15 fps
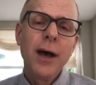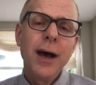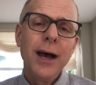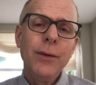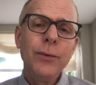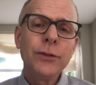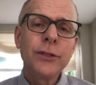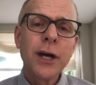I
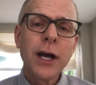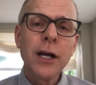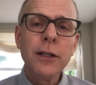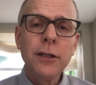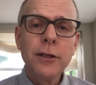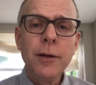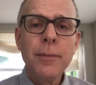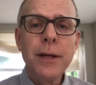will talk a
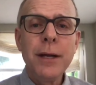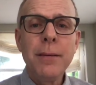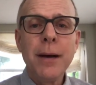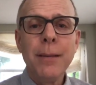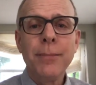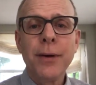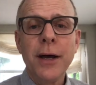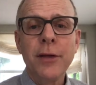little bit
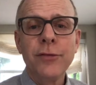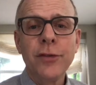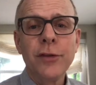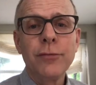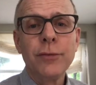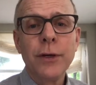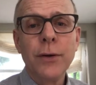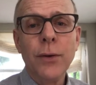about
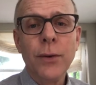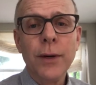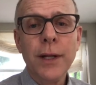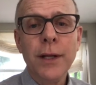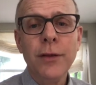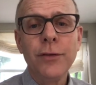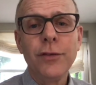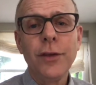process
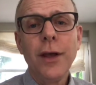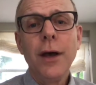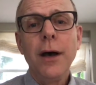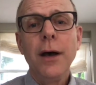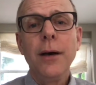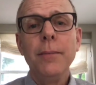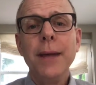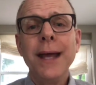recordings,
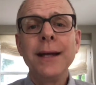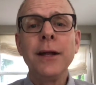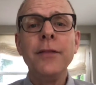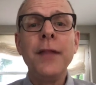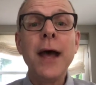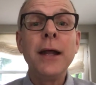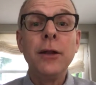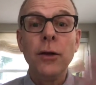and on
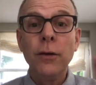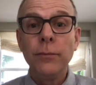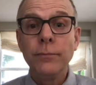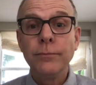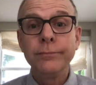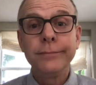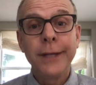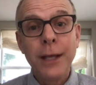that note,
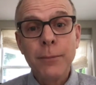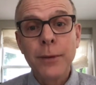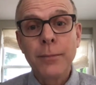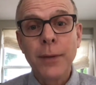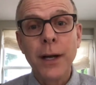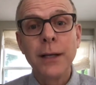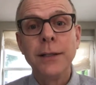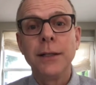keep in
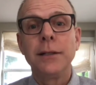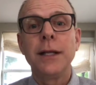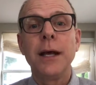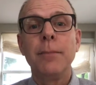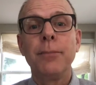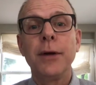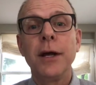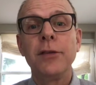mind that
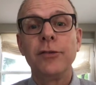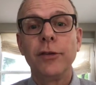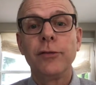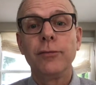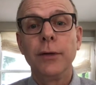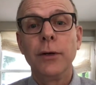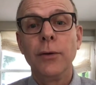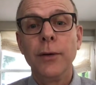that process
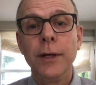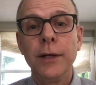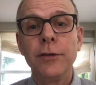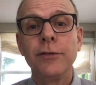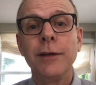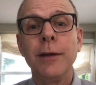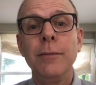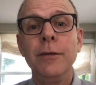recording
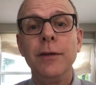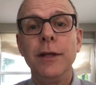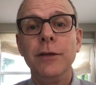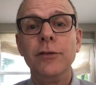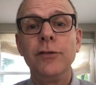assignment that you